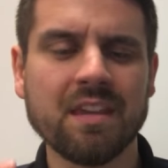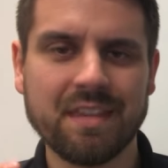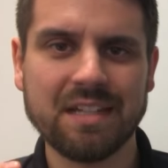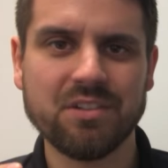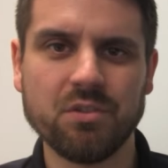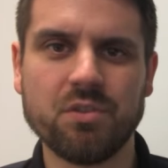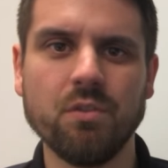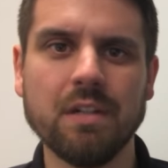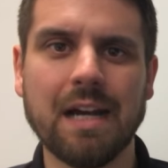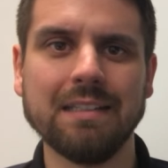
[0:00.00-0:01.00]
that you do
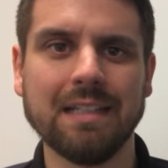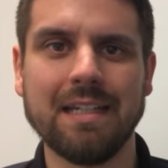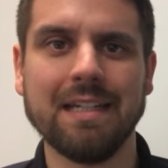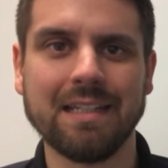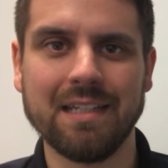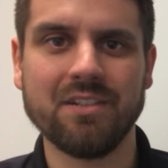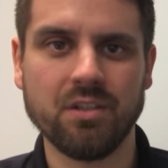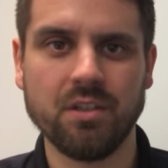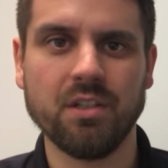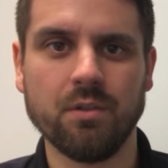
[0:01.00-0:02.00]
not let it get to
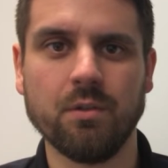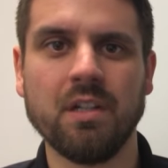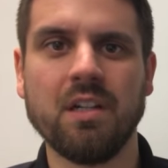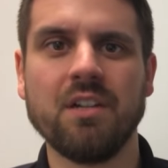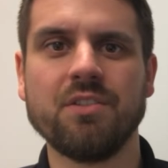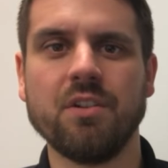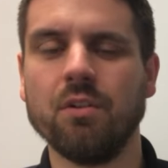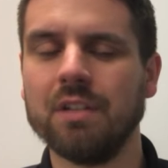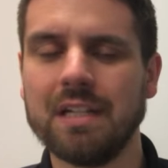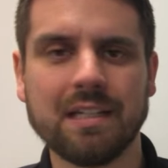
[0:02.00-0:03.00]
you. So
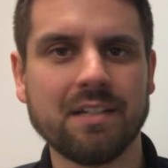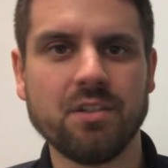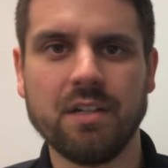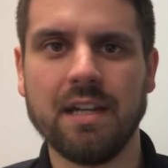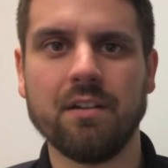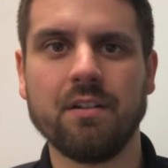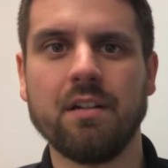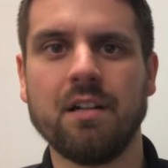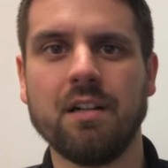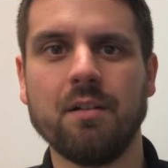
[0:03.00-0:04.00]
don't let it get you down.
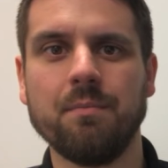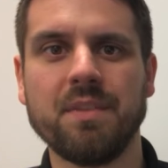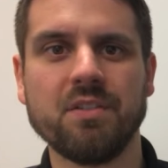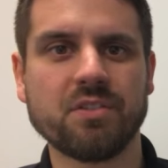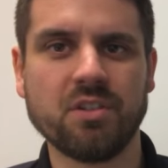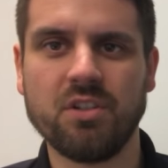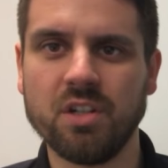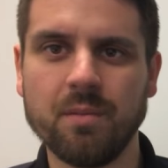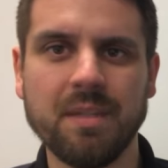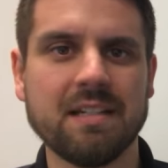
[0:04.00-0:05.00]
There's
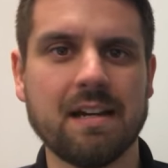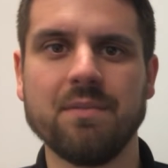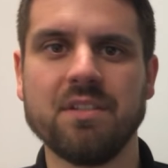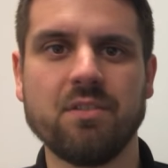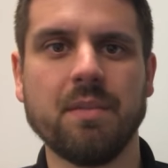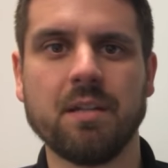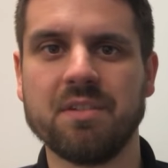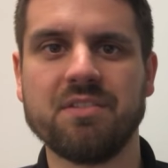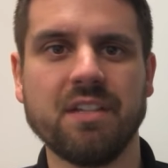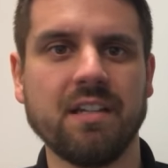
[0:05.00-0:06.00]
going to be times that you make
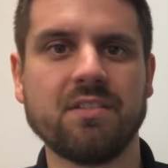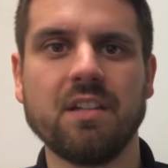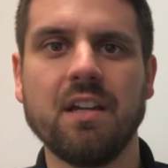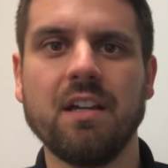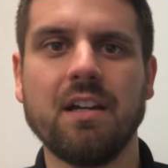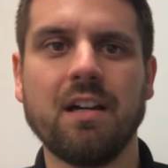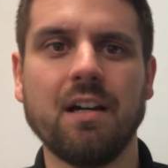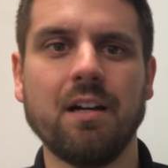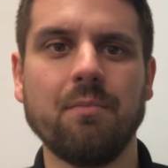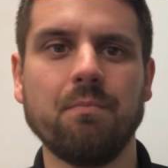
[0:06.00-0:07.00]
mistakes.
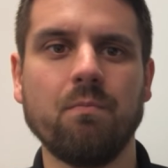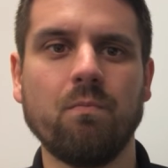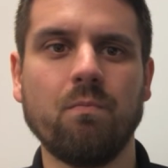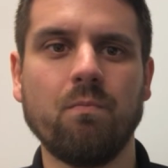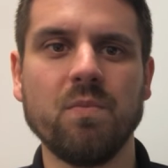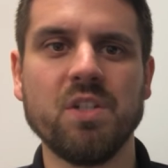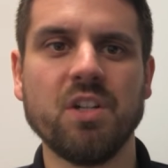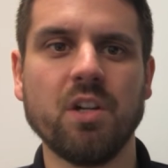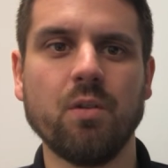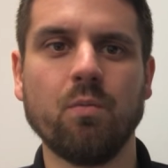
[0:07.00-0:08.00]

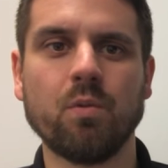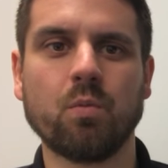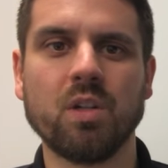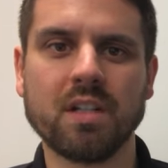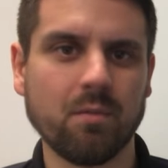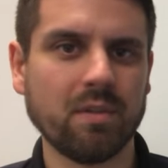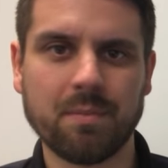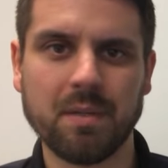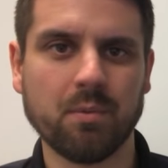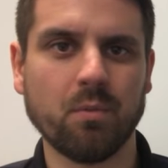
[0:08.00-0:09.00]
We're working with
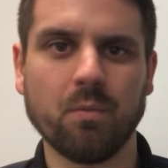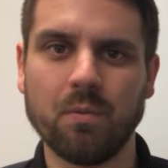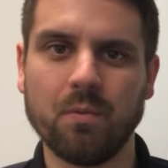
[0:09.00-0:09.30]
people